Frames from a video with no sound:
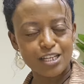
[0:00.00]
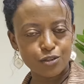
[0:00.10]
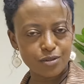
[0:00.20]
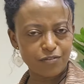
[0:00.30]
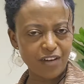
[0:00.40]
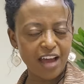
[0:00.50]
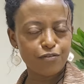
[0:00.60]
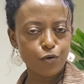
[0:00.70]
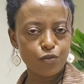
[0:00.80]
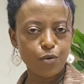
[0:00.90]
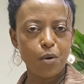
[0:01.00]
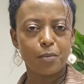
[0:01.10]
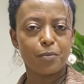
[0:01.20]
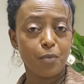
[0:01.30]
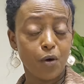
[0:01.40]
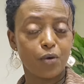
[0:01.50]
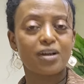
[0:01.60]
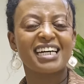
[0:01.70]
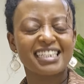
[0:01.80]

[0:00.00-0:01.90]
So the five or more